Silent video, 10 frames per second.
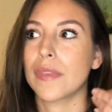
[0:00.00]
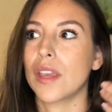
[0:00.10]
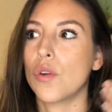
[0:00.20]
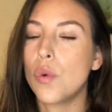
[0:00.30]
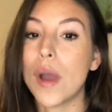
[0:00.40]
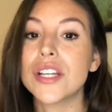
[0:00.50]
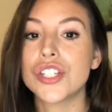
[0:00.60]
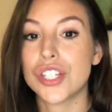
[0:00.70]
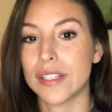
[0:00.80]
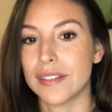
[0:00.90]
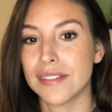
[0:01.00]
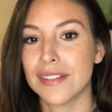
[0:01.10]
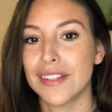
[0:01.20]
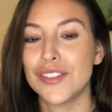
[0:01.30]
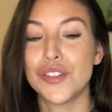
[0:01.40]
questions
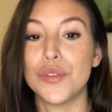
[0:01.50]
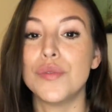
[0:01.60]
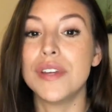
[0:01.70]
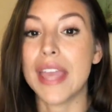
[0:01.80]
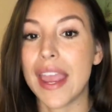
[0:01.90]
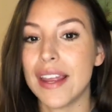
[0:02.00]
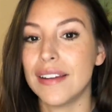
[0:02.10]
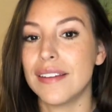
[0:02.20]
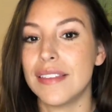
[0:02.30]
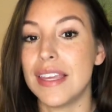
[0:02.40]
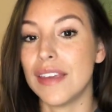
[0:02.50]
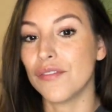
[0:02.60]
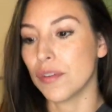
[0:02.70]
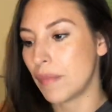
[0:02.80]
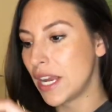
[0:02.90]
to gain the
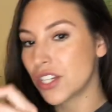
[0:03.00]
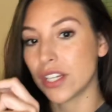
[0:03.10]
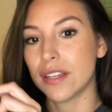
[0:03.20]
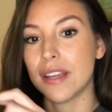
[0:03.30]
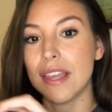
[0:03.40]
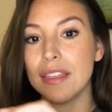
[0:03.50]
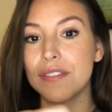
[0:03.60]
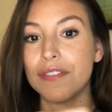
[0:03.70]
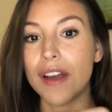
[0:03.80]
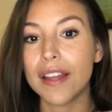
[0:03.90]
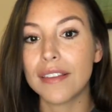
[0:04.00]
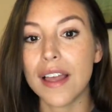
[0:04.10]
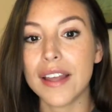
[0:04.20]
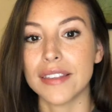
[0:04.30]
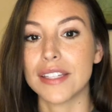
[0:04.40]
information in the fine
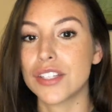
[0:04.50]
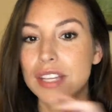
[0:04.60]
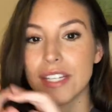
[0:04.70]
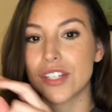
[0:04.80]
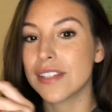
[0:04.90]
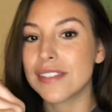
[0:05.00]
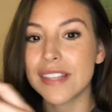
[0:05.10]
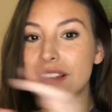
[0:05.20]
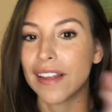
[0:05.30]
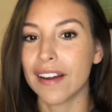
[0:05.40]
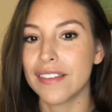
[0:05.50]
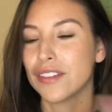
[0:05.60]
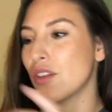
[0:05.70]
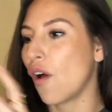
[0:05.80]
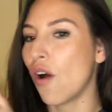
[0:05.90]
line that it's just sitting there. There's
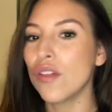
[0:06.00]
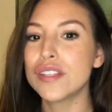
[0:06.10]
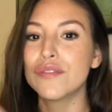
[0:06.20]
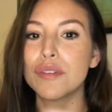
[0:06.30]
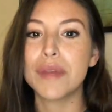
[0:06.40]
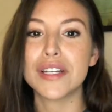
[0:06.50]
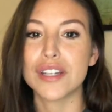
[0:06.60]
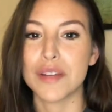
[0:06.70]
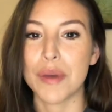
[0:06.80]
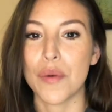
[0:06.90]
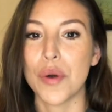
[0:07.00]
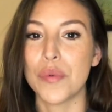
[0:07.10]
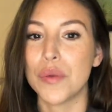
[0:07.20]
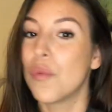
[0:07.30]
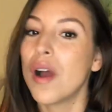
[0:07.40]
all this information about what we
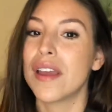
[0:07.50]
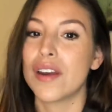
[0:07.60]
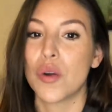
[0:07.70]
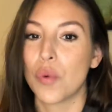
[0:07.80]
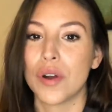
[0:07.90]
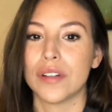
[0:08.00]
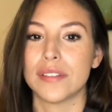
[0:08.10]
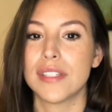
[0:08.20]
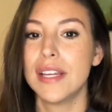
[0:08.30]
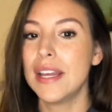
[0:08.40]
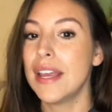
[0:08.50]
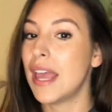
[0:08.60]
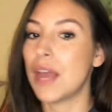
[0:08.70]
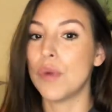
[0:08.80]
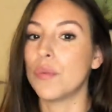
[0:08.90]
want in our worlds
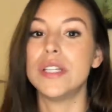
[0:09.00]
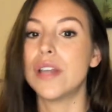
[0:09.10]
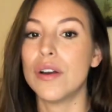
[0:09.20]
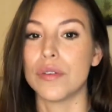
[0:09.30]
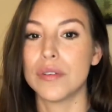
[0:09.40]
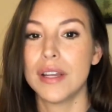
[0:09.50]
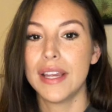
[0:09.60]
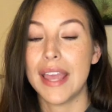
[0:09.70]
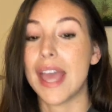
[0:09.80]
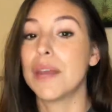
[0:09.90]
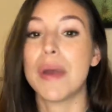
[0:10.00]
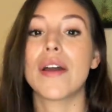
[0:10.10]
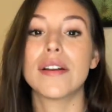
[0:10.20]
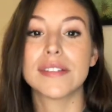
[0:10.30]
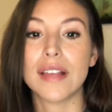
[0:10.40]
and what we don't, and about
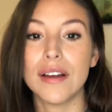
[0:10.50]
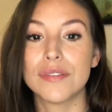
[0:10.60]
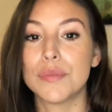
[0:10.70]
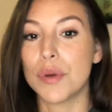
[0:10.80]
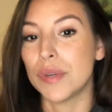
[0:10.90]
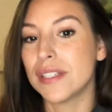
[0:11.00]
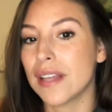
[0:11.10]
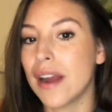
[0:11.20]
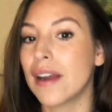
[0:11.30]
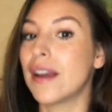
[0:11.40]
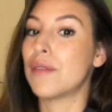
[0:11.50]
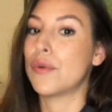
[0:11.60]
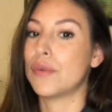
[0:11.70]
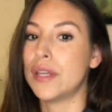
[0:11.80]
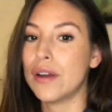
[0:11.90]
ourselves and what we desire and what
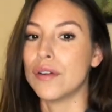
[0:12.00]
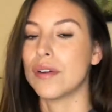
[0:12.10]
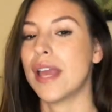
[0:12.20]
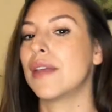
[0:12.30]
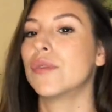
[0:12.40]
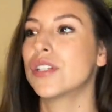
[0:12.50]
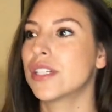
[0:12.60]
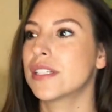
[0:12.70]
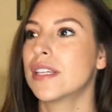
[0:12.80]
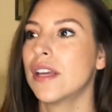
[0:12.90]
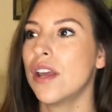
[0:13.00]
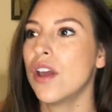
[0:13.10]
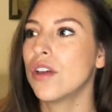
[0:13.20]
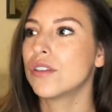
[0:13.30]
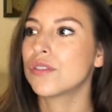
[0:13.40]
we don't. And we're just
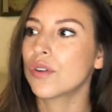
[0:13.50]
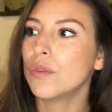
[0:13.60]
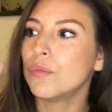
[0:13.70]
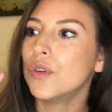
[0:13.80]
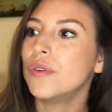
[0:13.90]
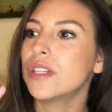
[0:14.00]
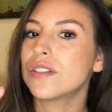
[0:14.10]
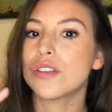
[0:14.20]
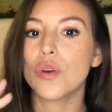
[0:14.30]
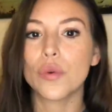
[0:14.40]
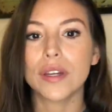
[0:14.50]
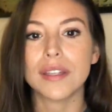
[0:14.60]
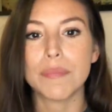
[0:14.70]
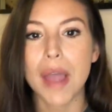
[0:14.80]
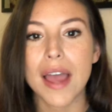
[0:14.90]
sort of moving so quickly
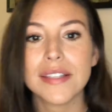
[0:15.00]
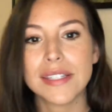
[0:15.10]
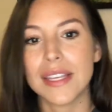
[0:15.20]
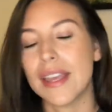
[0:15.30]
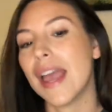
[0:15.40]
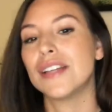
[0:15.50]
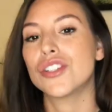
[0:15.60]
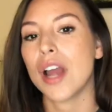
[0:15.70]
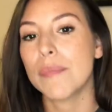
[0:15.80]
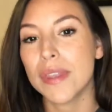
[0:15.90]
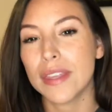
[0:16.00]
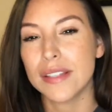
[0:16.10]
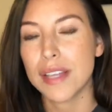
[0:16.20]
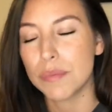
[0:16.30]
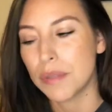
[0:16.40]
past it and chopping things
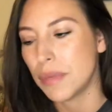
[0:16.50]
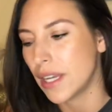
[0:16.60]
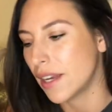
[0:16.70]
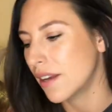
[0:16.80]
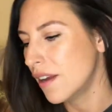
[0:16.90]
up to being